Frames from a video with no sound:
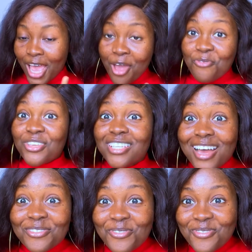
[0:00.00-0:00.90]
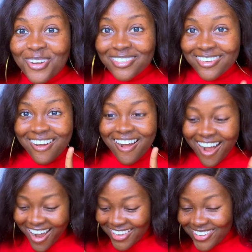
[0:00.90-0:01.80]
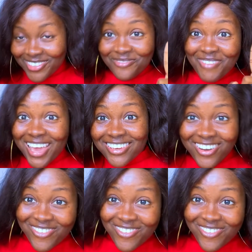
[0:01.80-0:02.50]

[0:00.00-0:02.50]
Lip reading: Research your data, and you to make your